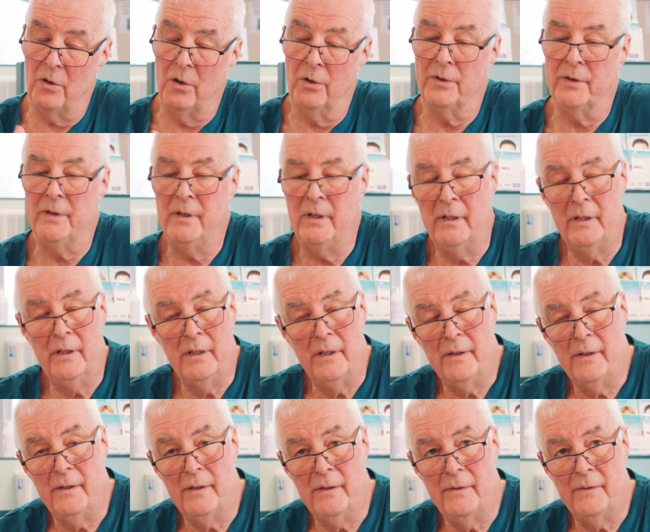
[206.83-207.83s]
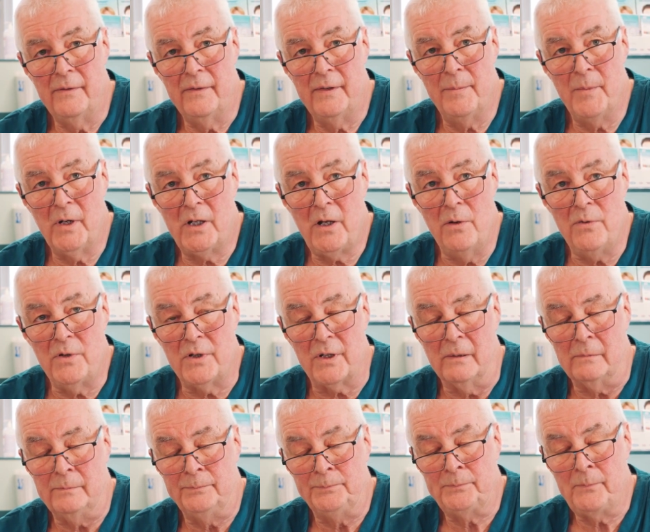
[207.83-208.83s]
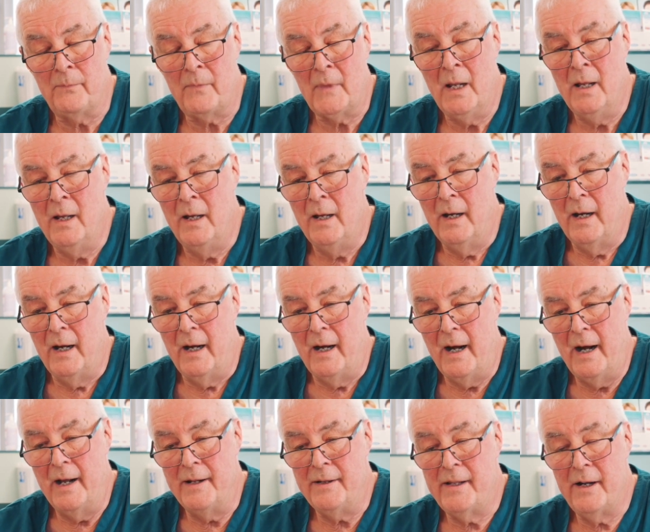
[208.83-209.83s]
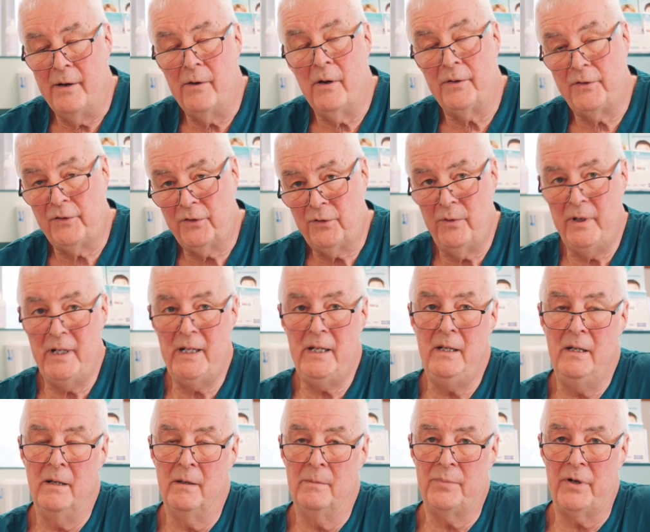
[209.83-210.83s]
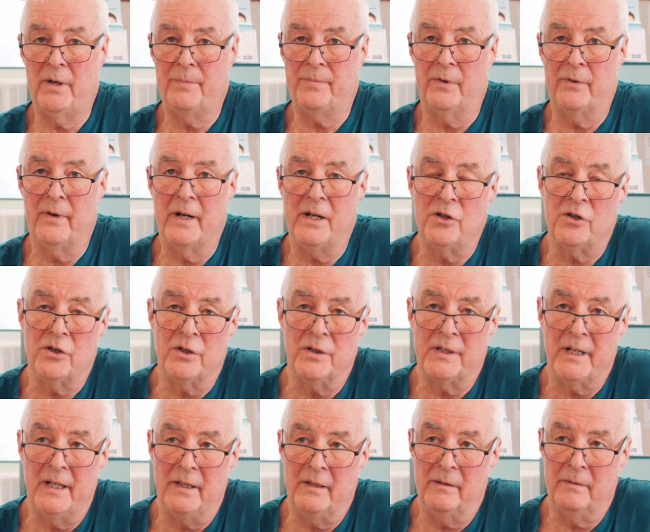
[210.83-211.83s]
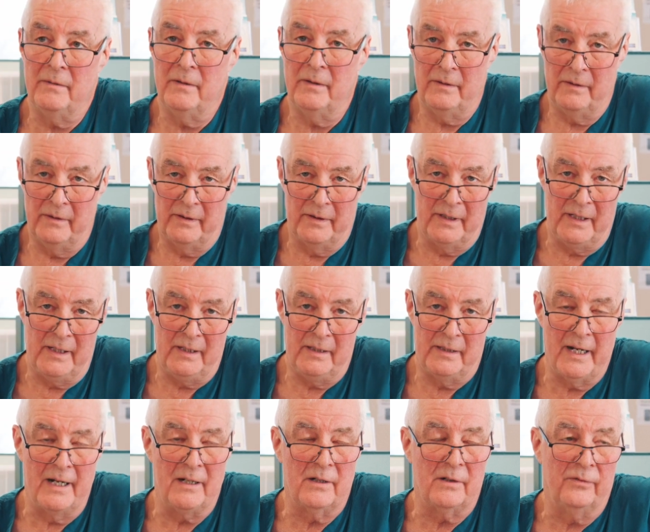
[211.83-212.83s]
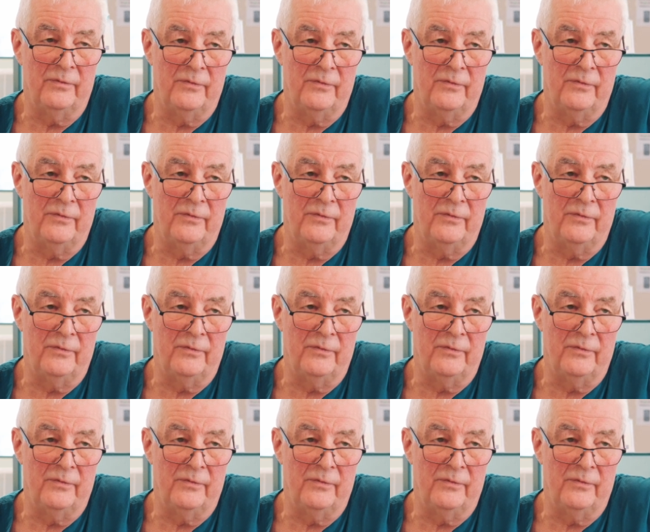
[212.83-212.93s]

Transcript: on the mucosa. And there are three preparations in the dental